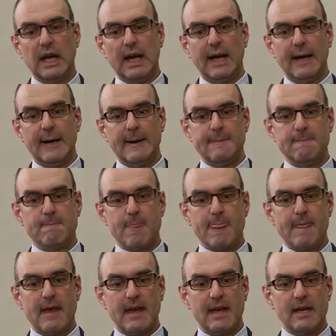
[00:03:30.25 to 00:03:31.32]
Um,
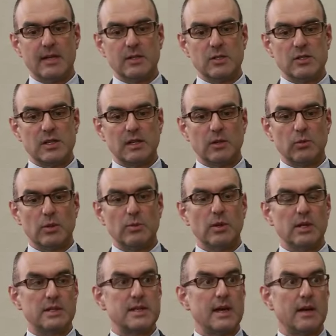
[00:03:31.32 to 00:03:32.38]
and uh, we
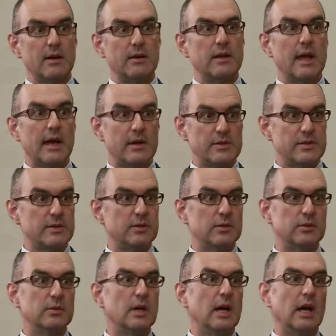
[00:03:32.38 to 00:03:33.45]
worked out how
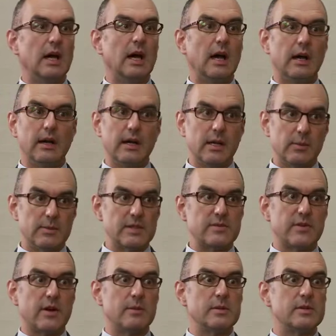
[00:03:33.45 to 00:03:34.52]
to uh, help these
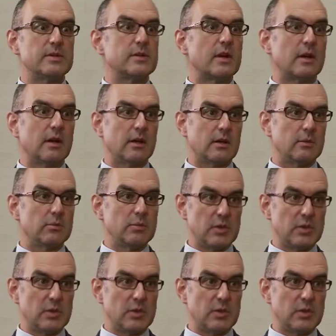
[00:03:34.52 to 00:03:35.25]
farmers uh,